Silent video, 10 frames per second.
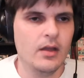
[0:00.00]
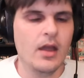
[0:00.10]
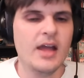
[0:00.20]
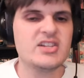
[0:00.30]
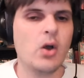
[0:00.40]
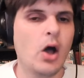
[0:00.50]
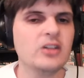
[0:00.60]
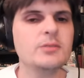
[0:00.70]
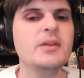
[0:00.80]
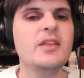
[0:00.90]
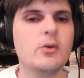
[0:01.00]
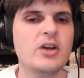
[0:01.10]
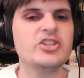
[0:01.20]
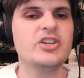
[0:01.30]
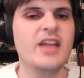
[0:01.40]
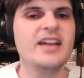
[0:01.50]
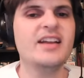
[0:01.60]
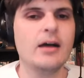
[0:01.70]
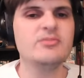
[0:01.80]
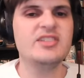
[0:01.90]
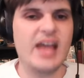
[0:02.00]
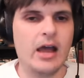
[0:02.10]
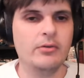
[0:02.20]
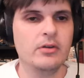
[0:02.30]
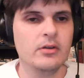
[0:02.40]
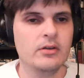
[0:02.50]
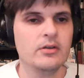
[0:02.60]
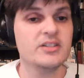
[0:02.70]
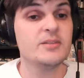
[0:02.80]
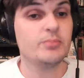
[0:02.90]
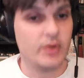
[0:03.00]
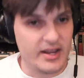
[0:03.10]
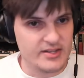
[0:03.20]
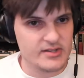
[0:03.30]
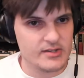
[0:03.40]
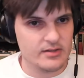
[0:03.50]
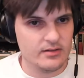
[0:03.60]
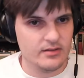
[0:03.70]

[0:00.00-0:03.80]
And so ultimately, the question then comes down to price.